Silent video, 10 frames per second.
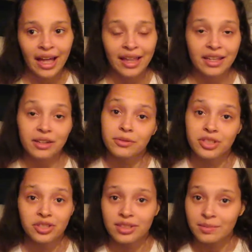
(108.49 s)
and then it
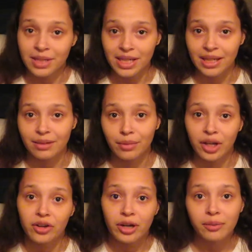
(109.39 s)
was just me and
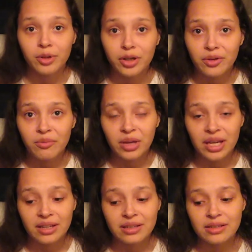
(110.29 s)
my grandma,
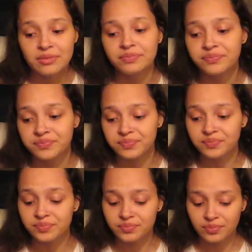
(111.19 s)
because
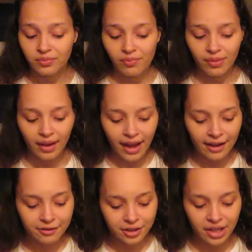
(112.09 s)

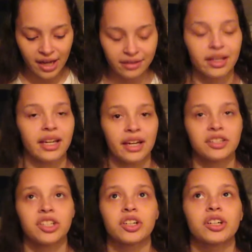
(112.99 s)
after that I
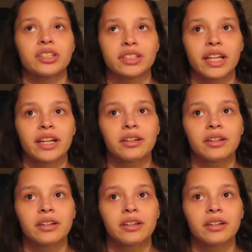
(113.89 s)
took on